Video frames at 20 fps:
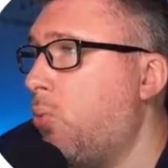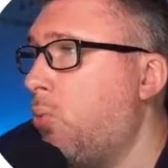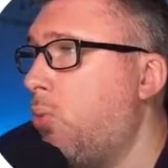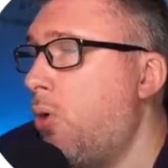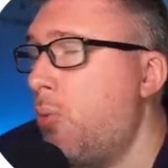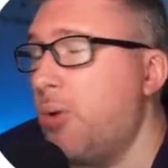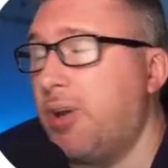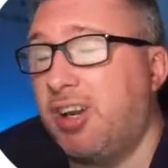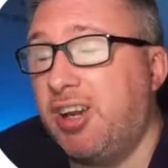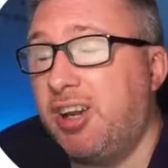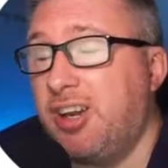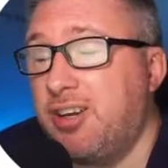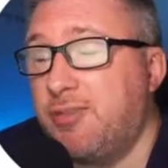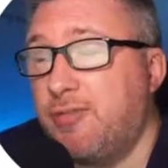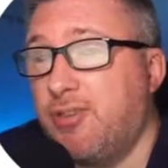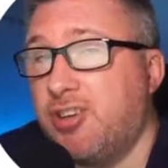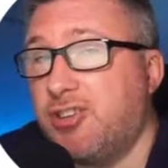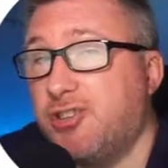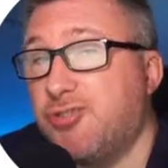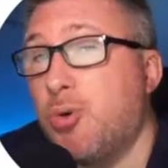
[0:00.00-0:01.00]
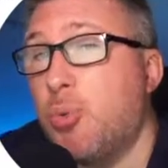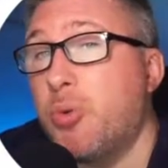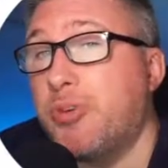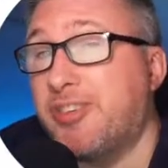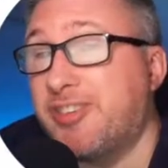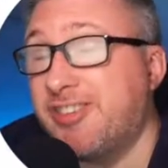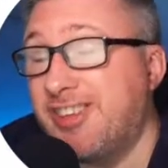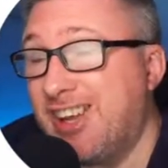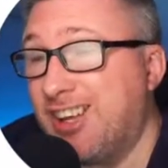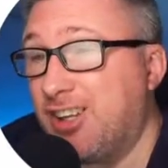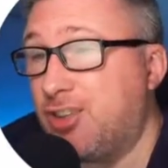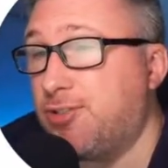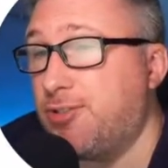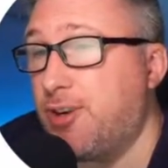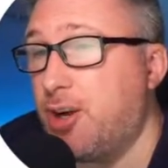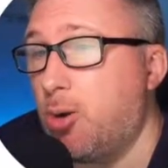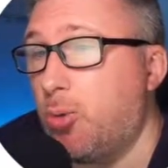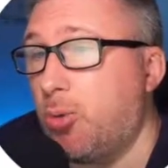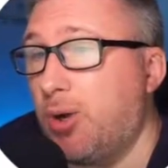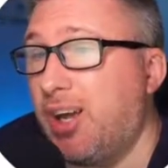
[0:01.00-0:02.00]
What we're going to need first of all is a text
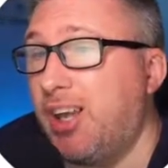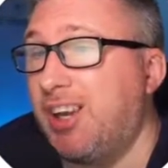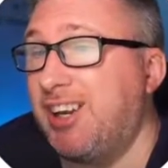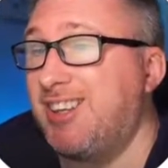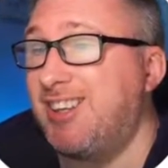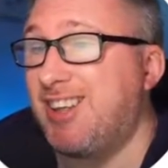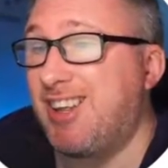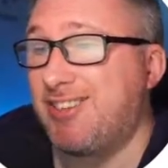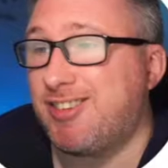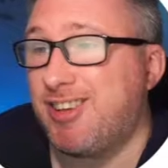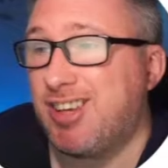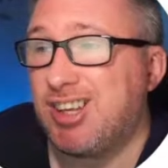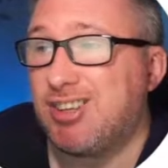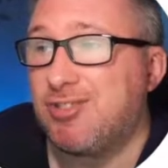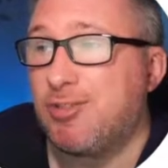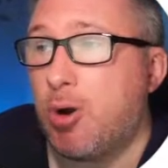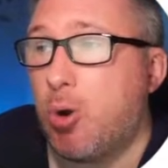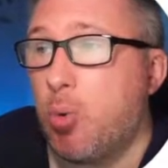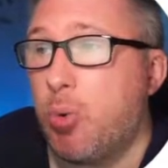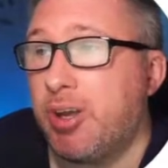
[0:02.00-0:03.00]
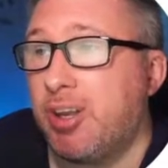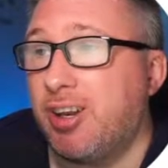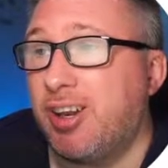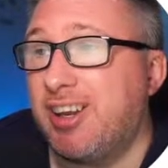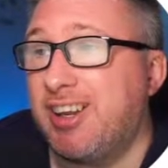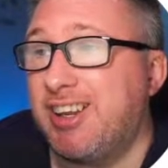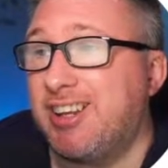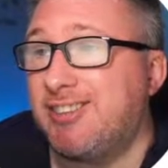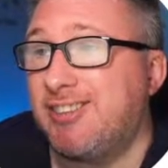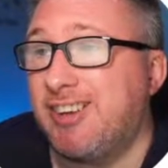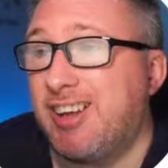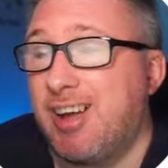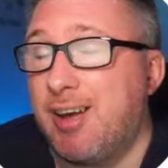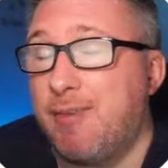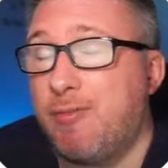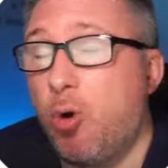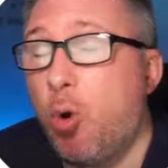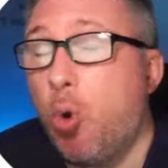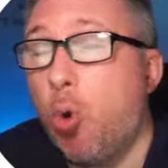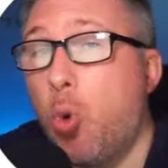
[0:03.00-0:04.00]
file, and in that text file we're going to need to
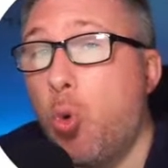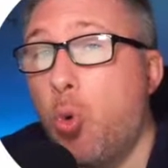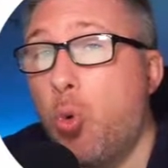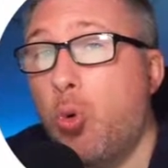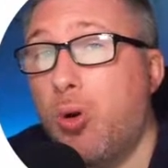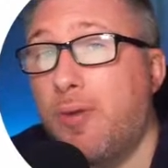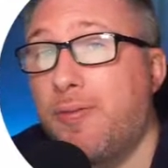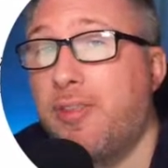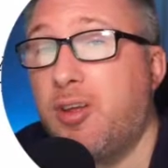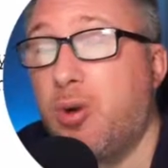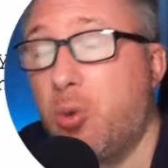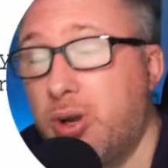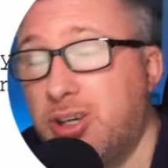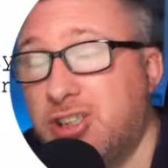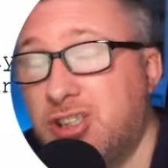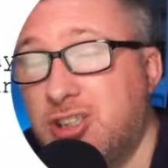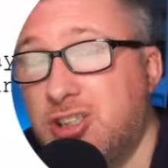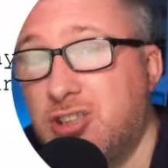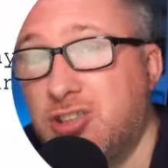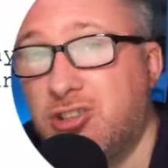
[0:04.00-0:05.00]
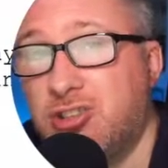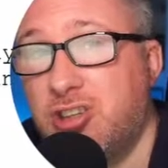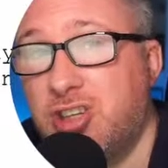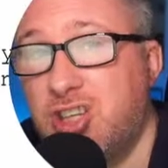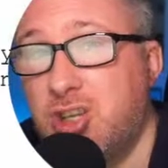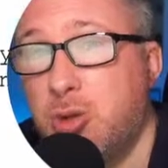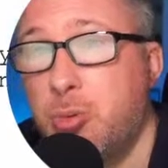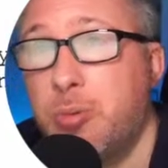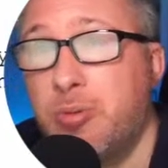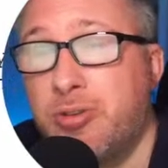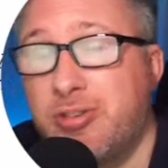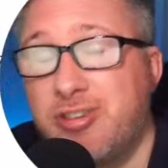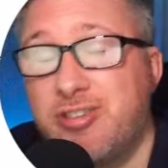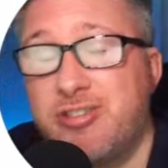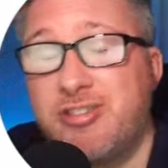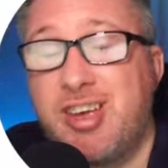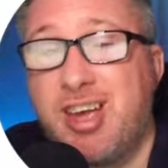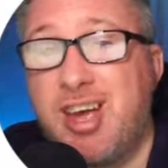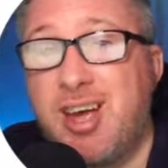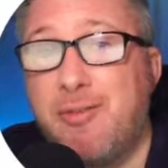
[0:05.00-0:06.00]
have all of the questions that you
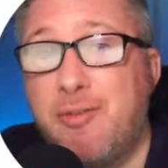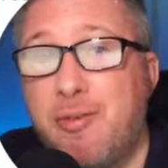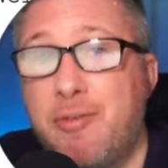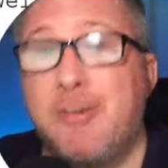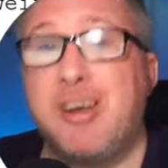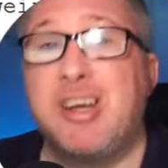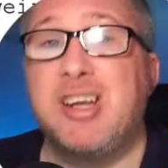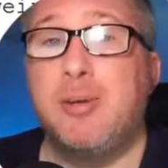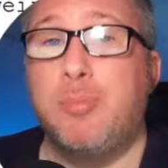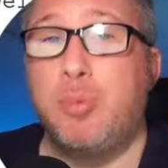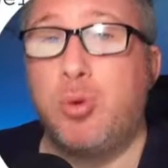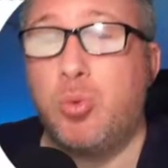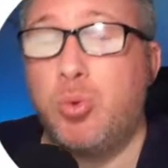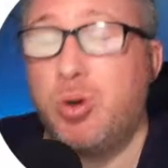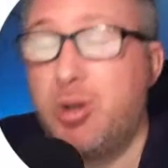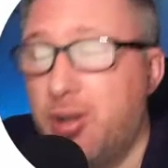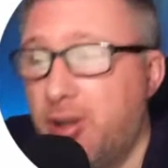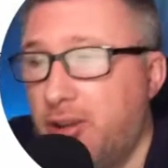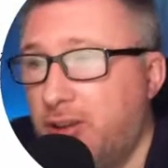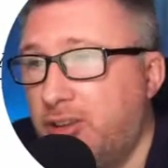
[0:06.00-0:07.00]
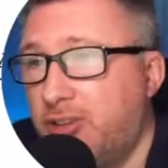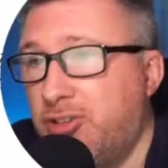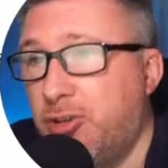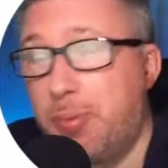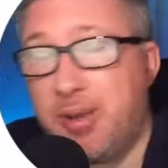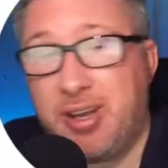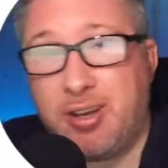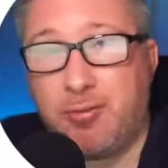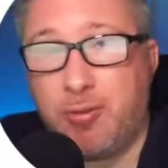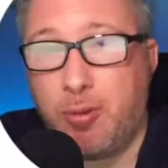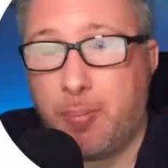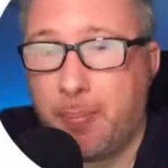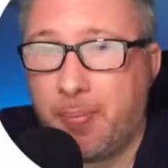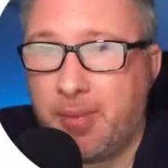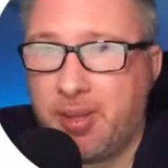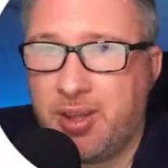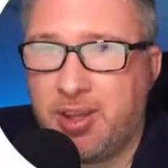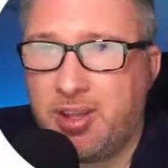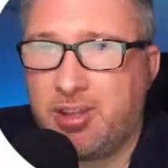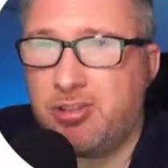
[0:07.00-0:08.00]
intend to have available to pick from.
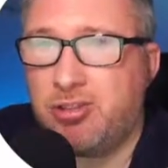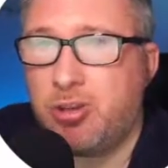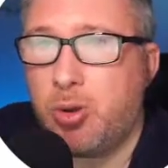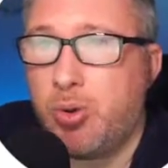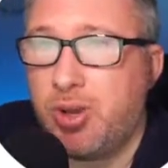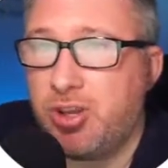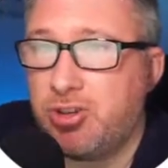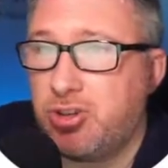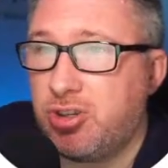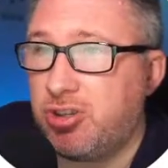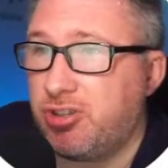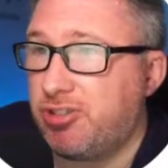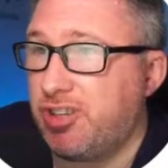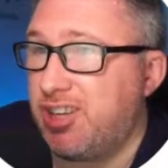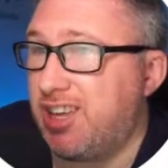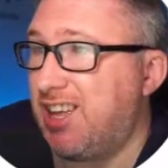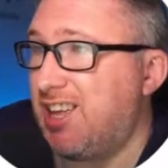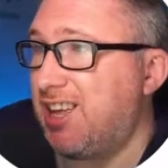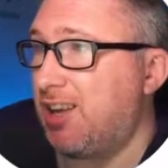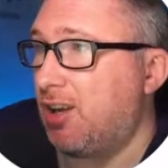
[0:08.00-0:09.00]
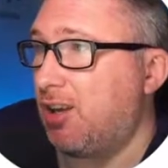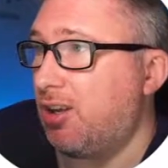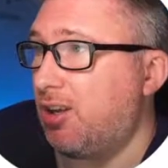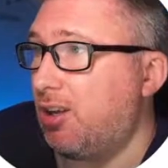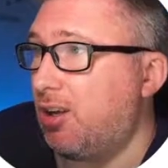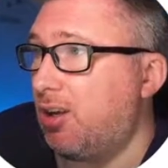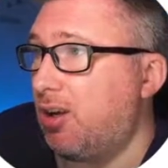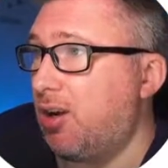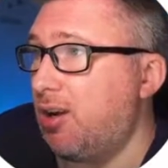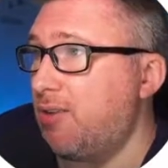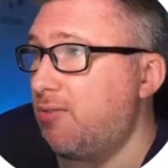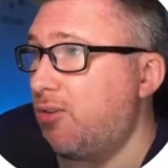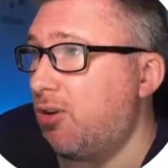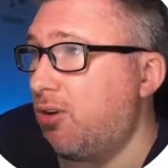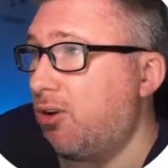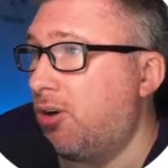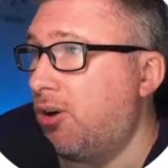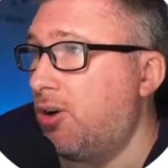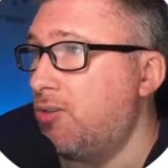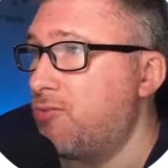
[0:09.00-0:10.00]
So as you can see here, I've
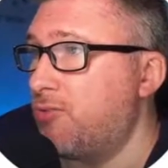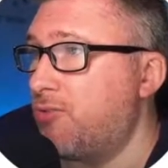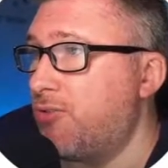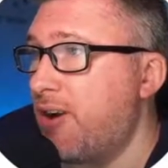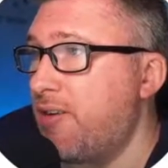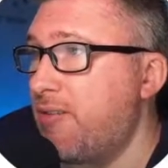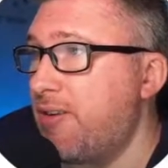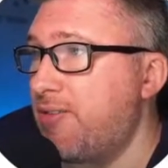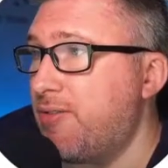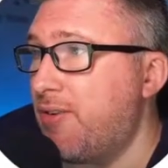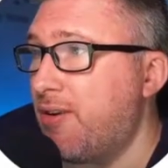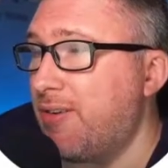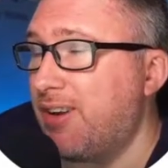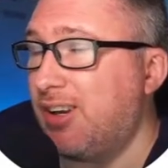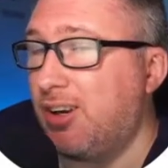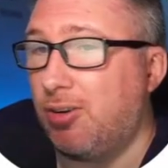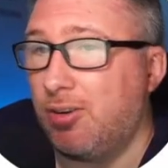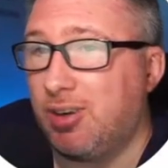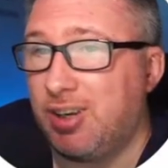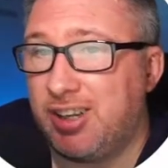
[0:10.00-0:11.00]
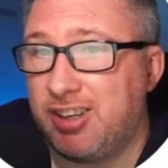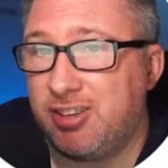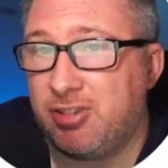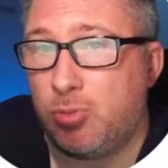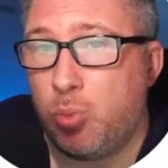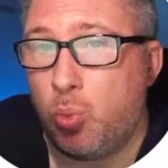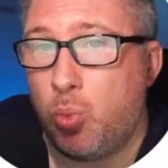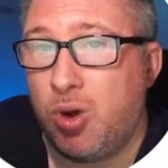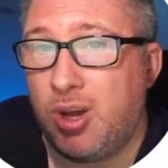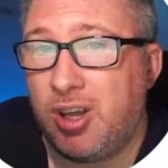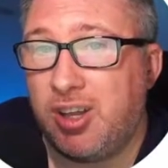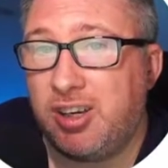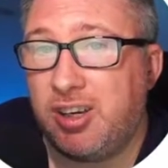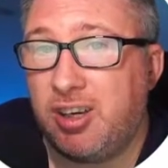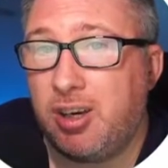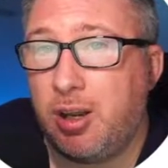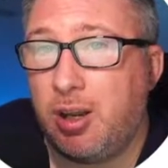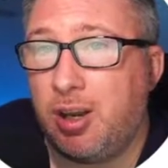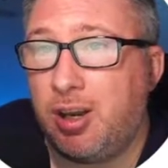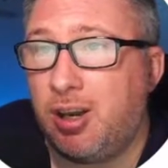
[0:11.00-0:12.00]
got a very long list.
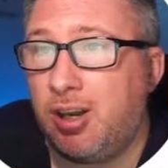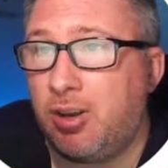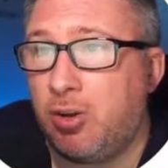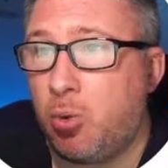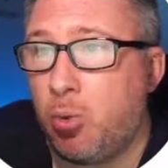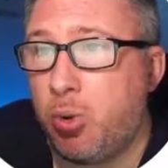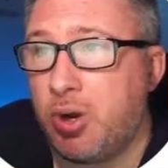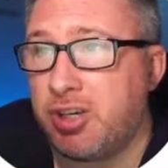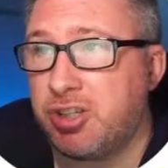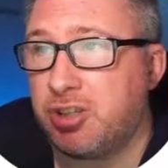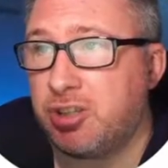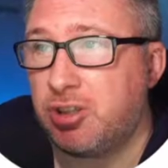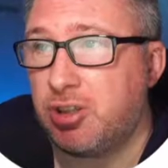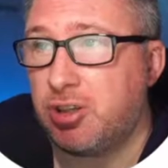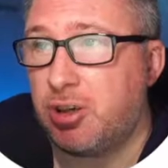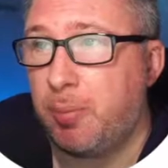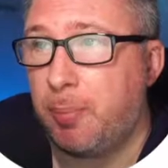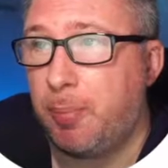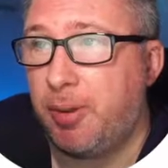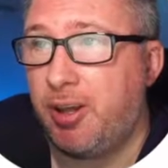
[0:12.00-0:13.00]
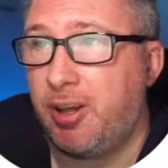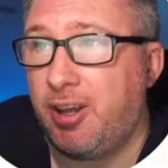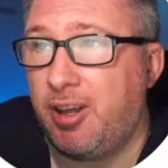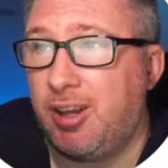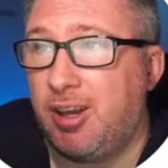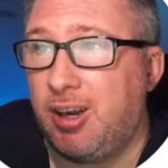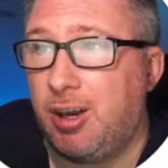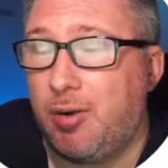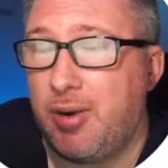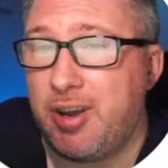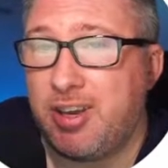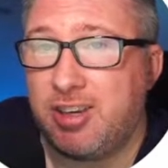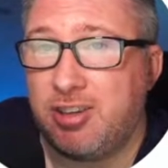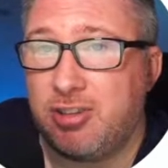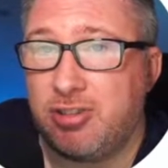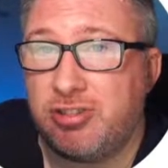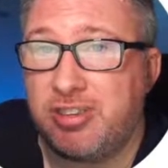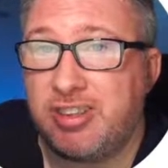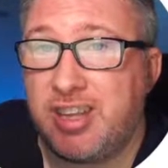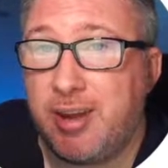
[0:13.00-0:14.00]
One question per line
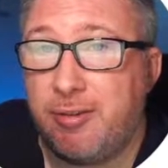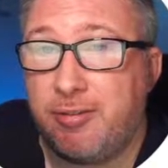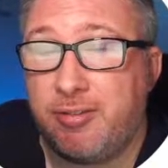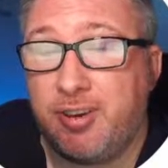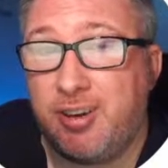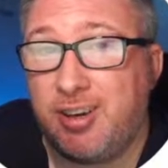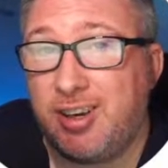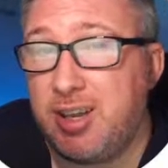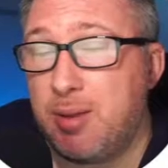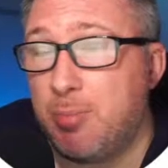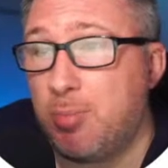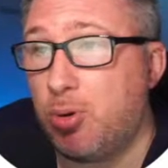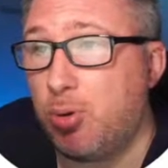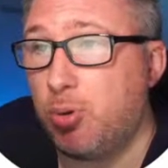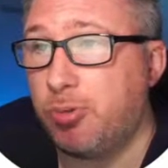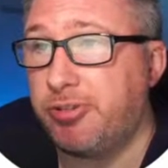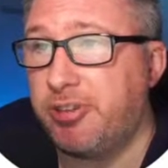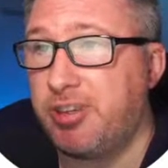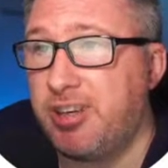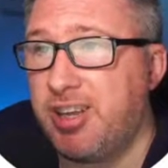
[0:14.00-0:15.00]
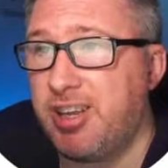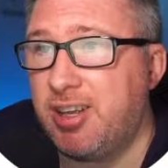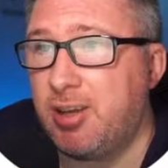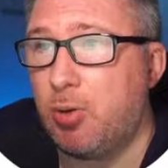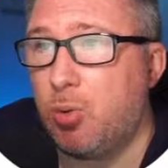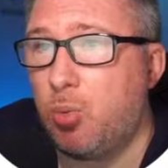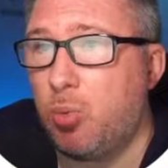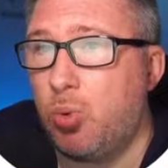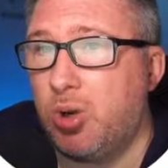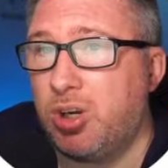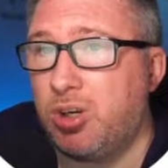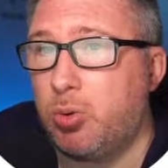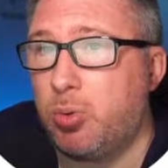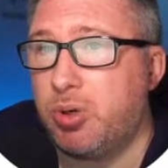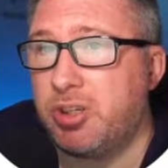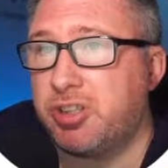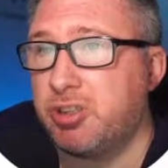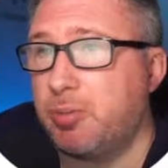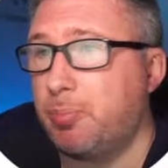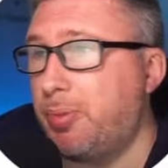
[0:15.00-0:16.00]
is definitely important here. One
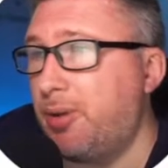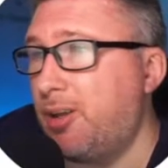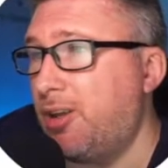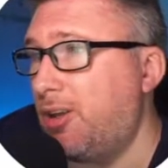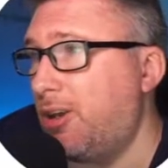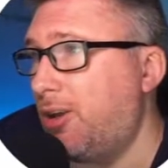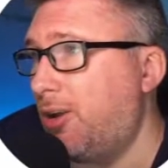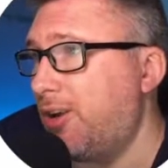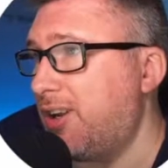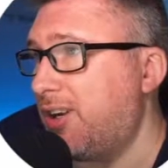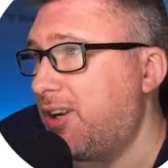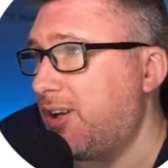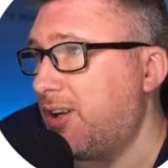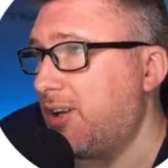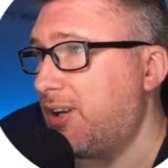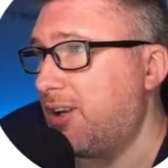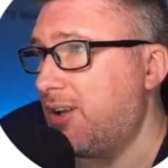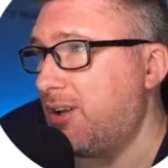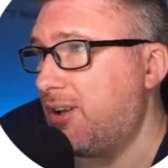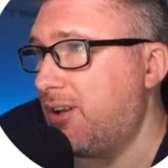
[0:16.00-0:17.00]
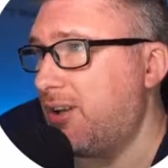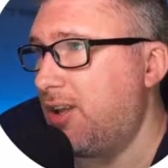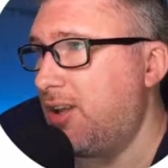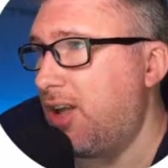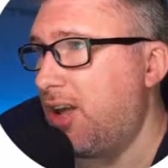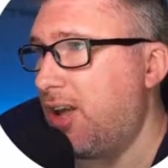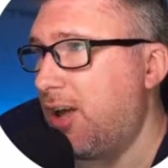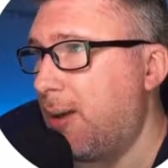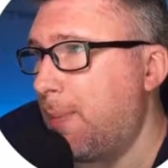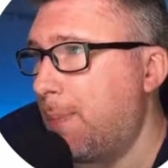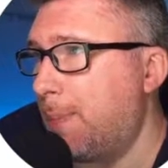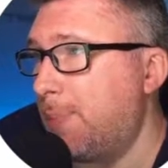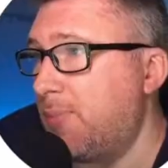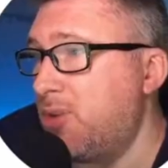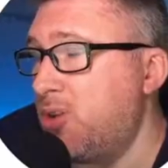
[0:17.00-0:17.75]
question per line.